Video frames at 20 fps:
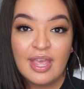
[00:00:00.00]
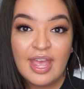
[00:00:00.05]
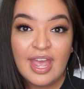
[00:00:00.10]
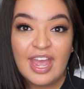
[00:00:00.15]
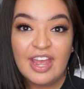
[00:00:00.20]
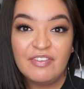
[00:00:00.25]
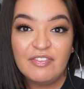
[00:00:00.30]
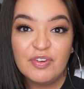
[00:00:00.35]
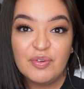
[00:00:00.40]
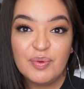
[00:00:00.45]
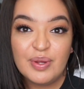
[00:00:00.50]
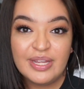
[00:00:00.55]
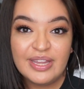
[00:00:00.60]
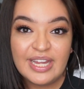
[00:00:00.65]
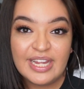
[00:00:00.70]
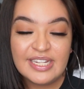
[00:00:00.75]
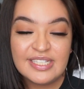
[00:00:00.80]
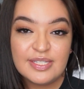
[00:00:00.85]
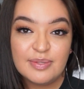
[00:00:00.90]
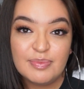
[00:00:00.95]
Hey everyone,
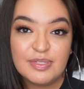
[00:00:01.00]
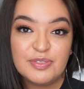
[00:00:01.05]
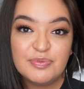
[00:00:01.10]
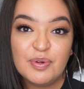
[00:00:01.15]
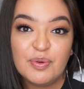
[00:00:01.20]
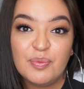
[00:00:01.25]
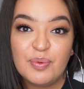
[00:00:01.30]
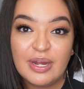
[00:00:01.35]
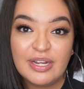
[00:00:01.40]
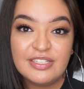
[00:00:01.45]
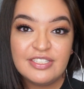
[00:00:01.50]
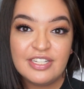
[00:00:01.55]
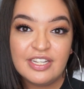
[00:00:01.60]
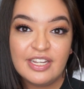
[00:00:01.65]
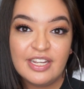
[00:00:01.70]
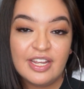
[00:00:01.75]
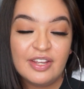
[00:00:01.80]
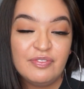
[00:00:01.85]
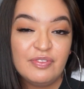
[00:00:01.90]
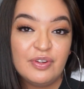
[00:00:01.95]
thanks so much for
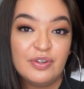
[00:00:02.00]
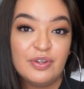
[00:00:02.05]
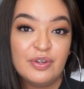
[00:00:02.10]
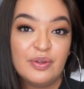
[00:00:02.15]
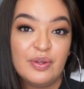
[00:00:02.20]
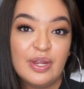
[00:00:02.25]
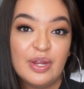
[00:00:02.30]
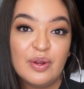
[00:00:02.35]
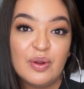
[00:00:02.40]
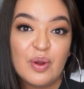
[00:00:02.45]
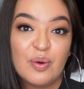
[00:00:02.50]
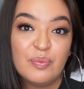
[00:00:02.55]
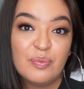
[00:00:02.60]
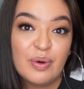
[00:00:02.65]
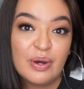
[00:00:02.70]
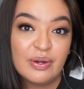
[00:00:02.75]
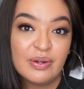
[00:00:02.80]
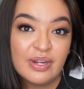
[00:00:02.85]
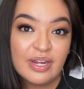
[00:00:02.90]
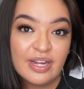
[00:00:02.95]
watching. If you're new here,
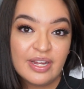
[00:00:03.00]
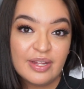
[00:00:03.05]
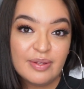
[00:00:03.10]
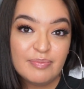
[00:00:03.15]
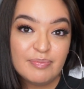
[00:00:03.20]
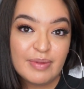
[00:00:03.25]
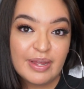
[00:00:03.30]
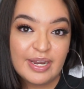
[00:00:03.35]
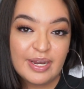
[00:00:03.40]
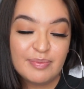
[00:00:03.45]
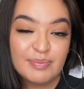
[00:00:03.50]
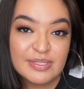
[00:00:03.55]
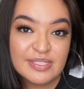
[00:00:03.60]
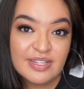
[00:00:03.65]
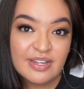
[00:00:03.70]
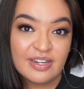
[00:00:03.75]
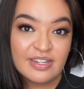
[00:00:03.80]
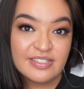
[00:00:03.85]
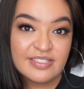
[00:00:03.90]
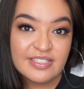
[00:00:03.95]
welcome. My name is
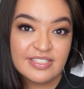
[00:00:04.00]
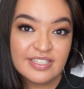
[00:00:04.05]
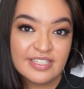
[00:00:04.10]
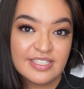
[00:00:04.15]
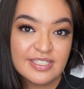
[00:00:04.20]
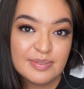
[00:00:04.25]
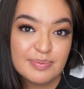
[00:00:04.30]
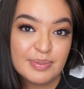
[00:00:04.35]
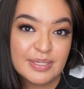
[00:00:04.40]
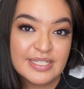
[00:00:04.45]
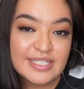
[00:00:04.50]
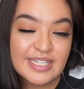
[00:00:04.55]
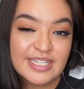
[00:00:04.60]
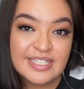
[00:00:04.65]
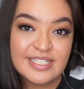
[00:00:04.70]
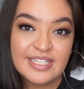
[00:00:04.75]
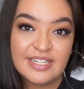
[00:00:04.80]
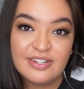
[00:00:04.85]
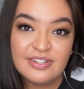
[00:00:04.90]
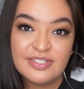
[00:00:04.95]
Constance. Please
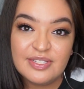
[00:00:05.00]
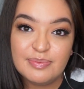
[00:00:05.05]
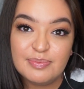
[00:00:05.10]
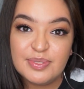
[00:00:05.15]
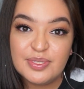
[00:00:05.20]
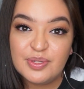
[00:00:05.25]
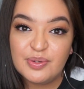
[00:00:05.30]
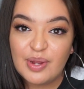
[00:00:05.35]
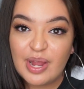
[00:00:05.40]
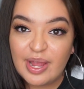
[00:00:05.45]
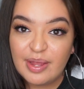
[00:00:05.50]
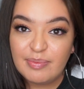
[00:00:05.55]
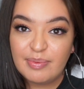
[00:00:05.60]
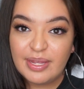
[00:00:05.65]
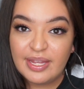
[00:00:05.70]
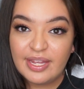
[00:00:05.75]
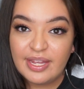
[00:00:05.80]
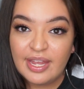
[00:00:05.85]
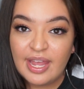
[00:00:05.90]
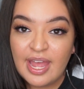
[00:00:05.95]
consider
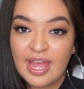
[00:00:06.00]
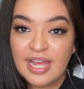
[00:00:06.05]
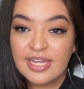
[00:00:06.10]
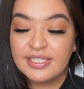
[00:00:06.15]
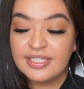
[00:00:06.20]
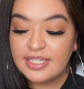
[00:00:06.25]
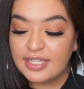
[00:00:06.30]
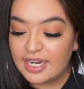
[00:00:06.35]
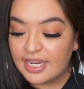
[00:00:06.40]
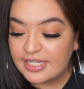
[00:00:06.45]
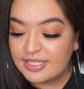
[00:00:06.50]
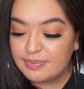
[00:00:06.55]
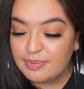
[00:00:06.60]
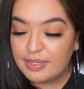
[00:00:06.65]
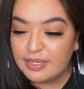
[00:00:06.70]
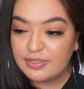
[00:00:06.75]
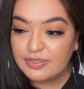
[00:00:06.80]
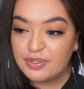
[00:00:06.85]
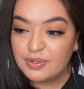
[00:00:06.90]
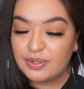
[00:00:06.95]
subscribing. Today's
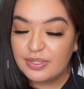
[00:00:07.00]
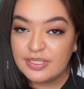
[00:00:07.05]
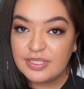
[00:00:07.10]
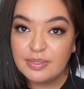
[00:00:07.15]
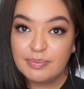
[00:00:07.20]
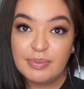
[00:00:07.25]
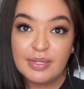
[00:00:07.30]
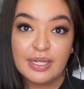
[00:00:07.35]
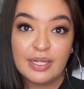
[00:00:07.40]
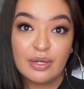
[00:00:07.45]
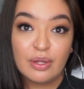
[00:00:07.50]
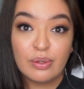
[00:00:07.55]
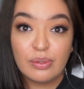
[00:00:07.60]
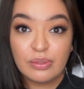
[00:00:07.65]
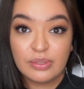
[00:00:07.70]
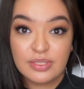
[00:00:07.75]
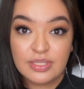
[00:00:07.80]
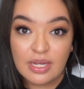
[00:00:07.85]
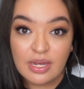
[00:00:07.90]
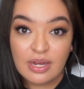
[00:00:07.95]
video is going to be an
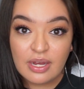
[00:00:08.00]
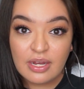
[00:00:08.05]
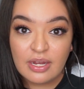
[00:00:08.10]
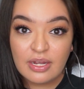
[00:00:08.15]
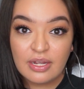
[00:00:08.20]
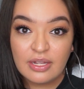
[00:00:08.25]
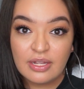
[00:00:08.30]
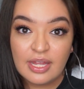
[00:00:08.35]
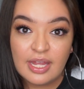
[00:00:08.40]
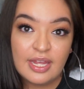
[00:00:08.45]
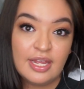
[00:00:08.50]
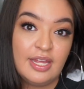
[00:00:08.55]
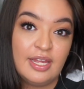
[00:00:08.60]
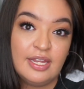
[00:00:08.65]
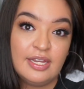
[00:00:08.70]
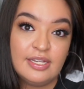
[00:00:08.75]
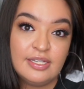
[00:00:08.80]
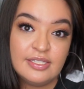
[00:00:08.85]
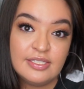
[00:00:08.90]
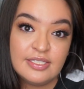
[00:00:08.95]
Ulta haul
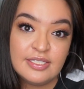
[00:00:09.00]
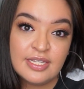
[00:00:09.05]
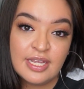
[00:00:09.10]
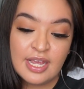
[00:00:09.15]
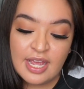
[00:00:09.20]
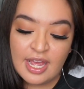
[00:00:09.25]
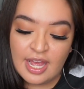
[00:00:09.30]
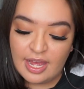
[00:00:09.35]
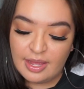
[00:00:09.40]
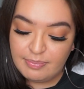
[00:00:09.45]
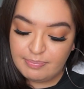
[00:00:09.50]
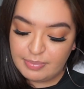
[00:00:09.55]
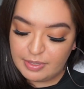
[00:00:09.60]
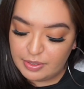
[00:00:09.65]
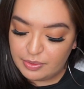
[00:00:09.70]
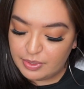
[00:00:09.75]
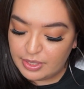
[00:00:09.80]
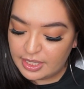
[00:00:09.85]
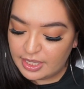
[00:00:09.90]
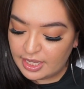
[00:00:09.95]
and a
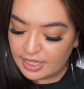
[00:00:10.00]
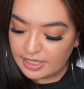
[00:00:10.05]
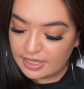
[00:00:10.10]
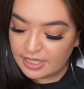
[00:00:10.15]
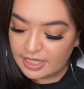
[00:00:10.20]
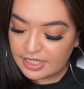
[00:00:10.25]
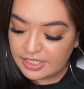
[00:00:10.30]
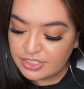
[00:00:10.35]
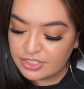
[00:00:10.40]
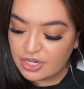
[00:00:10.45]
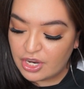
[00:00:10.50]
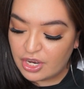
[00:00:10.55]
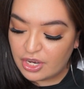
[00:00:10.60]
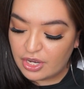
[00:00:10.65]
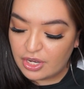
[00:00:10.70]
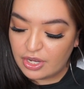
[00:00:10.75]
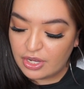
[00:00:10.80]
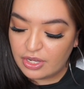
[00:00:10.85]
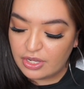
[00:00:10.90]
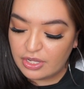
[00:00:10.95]
Beautylish
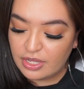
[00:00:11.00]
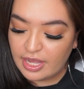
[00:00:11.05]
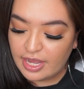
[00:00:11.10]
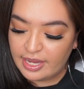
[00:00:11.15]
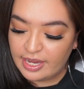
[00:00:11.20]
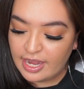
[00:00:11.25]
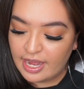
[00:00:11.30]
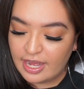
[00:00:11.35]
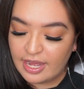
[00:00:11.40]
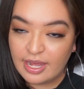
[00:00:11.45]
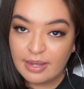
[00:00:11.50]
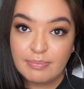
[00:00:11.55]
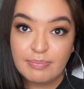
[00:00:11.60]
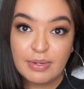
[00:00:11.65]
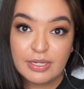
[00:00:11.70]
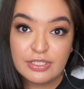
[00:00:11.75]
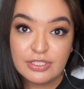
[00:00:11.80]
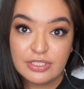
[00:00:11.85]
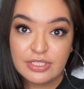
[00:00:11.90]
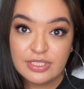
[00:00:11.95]
haul. I got a
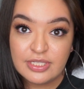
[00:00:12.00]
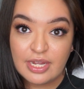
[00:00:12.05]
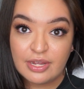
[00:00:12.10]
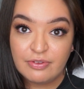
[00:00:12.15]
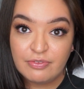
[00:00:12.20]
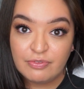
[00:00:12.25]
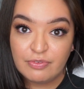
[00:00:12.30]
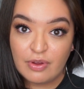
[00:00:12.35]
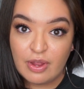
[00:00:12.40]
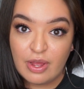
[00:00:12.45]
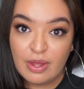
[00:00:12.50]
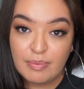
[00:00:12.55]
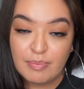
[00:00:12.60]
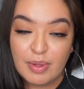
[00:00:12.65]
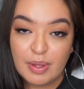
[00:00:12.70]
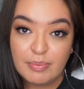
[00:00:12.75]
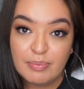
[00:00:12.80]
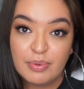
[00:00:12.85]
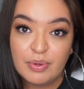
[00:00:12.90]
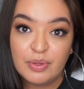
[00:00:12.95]
bunch of stuff from
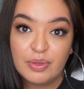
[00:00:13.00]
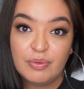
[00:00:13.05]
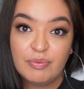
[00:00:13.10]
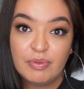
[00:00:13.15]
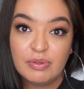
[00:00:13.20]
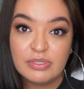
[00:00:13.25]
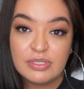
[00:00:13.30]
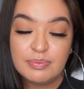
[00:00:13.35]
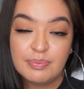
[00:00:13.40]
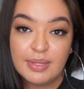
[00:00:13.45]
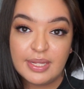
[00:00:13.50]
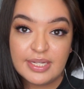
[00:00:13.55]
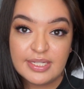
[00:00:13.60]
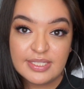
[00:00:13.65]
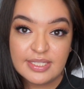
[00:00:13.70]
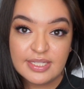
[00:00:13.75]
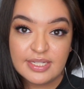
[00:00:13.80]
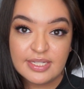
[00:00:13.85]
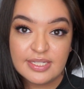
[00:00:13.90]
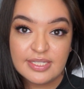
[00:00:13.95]
both of those
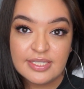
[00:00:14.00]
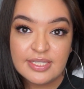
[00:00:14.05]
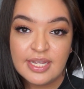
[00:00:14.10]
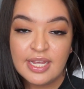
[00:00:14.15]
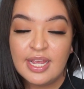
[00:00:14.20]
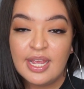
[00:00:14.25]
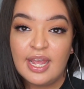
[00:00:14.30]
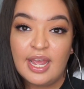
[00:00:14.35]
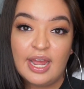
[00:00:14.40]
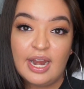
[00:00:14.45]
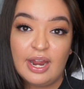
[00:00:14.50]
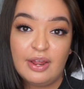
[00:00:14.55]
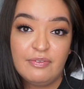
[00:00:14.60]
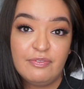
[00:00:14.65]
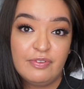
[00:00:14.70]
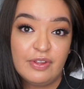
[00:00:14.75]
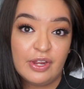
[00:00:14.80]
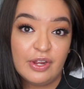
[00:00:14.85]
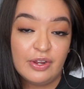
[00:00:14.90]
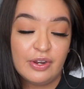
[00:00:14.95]
places and I
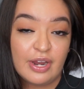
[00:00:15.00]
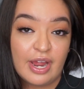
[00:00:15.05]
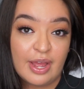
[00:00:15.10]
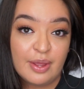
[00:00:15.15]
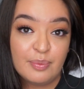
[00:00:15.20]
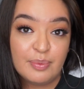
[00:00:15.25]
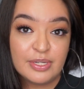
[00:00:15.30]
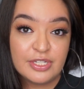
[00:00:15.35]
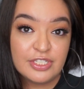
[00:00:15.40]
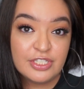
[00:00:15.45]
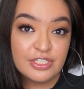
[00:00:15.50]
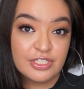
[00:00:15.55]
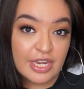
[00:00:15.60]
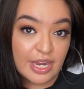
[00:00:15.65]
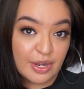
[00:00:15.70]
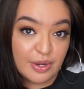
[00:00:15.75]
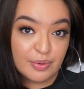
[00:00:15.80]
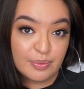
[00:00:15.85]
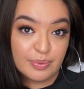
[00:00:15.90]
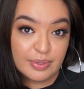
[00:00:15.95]
figured I would
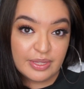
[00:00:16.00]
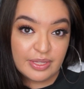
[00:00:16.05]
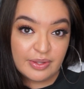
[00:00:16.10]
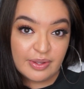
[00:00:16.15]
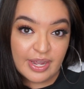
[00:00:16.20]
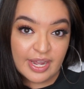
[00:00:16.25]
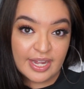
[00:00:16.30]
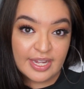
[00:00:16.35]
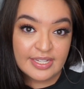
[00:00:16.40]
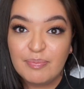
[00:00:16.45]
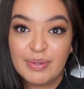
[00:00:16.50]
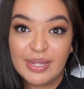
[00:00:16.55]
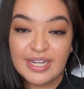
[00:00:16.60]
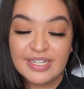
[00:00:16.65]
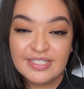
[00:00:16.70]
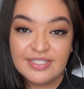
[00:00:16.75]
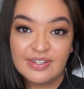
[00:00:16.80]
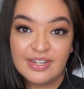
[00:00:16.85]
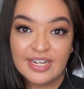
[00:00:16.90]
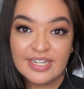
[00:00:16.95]
share it with you guys
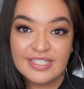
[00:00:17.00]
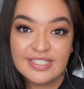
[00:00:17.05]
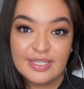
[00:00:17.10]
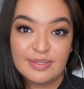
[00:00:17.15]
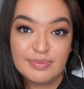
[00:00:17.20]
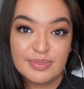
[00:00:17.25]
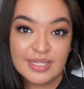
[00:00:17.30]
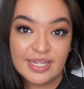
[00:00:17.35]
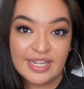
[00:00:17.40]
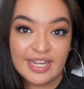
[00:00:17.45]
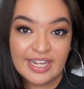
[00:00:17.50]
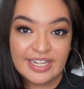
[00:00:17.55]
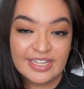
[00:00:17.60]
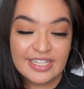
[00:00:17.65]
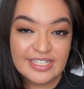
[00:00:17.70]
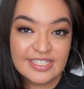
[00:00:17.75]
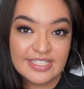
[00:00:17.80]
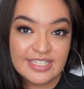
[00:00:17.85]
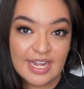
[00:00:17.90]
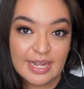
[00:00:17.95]
because you guys seem to like
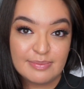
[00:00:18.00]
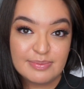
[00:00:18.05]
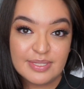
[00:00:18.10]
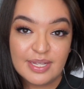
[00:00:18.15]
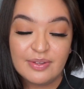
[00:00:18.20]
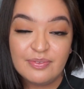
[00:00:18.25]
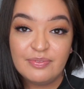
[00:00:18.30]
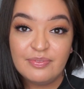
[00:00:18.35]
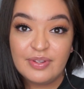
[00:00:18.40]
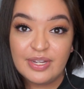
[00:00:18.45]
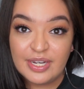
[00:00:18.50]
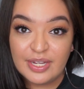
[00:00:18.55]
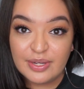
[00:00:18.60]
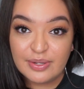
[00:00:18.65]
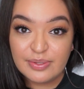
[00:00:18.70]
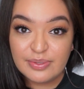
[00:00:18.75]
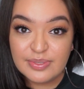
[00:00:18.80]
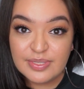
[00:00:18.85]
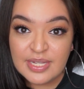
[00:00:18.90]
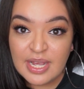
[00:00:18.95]
these types of
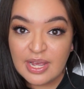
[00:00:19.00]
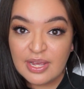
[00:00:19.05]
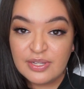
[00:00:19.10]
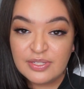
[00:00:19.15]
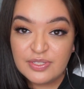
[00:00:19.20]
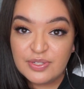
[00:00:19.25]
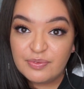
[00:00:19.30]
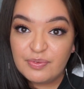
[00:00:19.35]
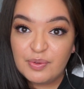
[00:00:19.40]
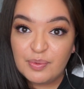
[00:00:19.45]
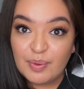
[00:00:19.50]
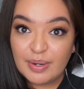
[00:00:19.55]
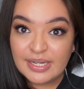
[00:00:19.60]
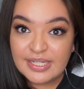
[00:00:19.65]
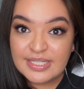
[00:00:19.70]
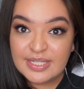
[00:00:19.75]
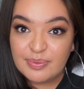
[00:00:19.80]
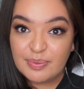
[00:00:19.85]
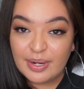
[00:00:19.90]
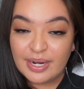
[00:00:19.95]
videos. So if you want
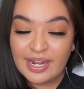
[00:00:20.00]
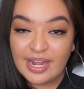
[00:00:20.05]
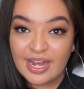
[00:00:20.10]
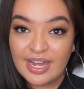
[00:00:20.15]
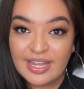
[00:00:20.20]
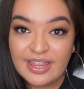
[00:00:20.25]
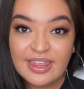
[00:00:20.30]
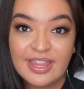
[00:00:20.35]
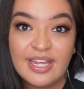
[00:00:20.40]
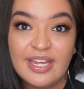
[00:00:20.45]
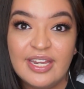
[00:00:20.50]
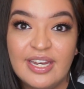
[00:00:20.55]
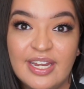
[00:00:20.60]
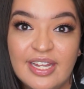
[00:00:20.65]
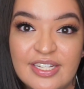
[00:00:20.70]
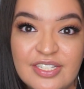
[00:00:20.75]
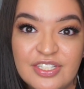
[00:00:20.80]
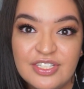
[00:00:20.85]
to see what I got, then